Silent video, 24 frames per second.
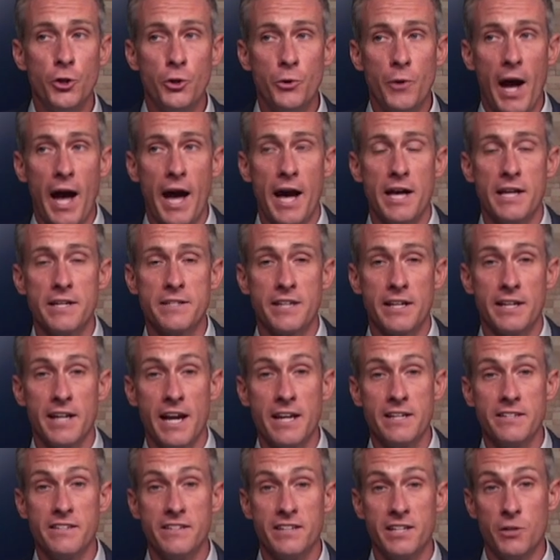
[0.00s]
who has
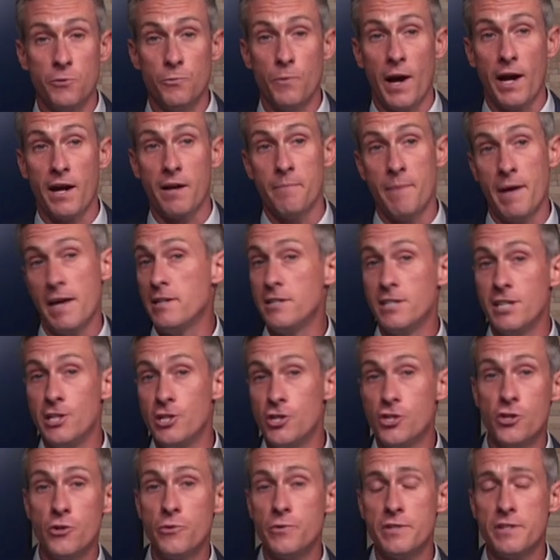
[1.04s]
an ICD
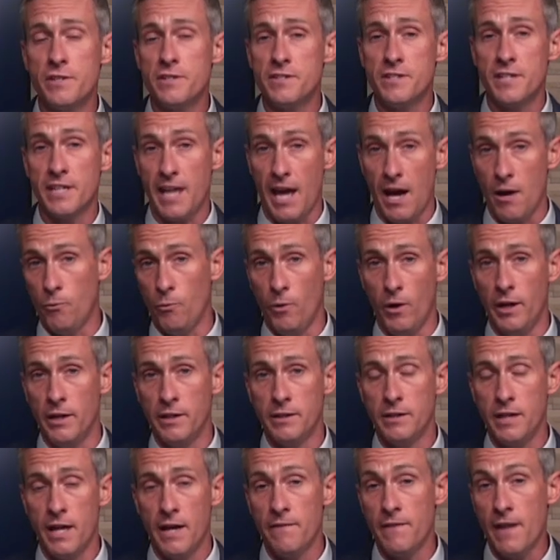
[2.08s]
recommended chooses to get
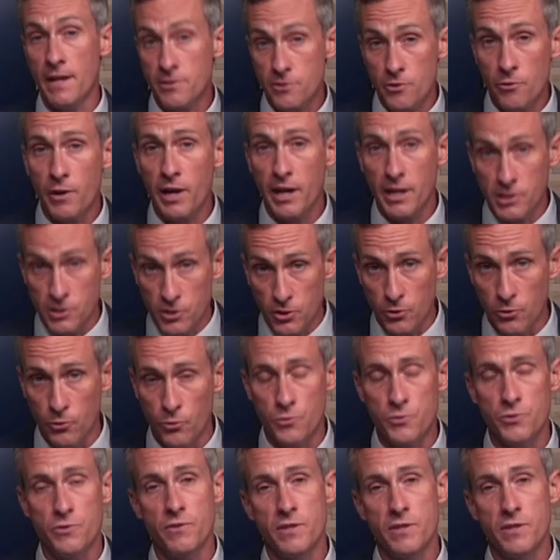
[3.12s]
one, and that's okay too.